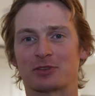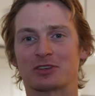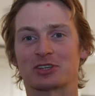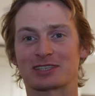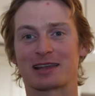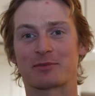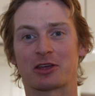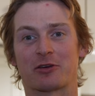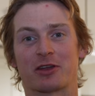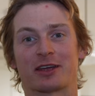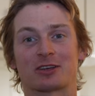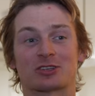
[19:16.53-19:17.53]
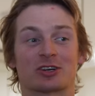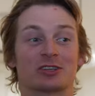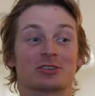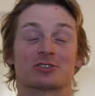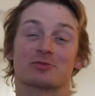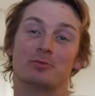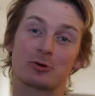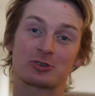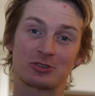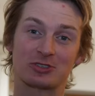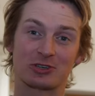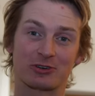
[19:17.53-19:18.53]
then just let me know and I can try and do some more
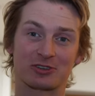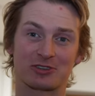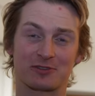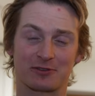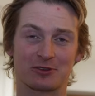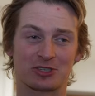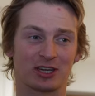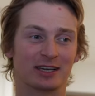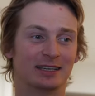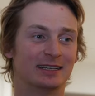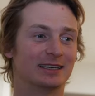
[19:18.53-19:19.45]
tutorials in the future.